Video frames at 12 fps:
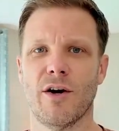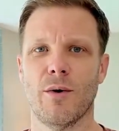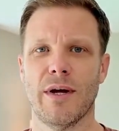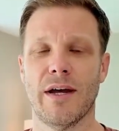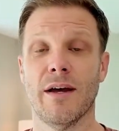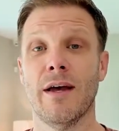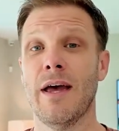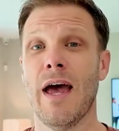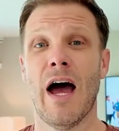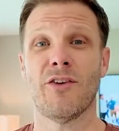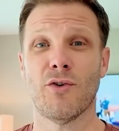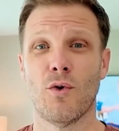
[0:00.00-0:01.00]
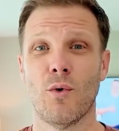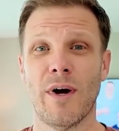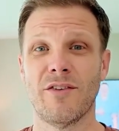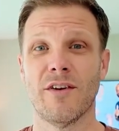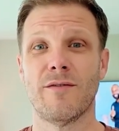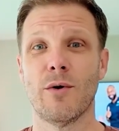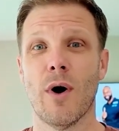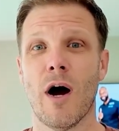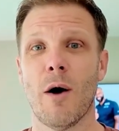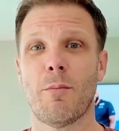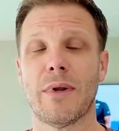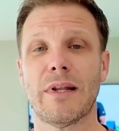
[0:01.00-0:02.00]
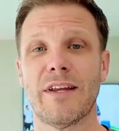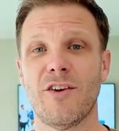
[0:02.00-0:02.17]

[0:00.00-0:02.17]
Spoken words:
But then the other thing that builders are doing at the moment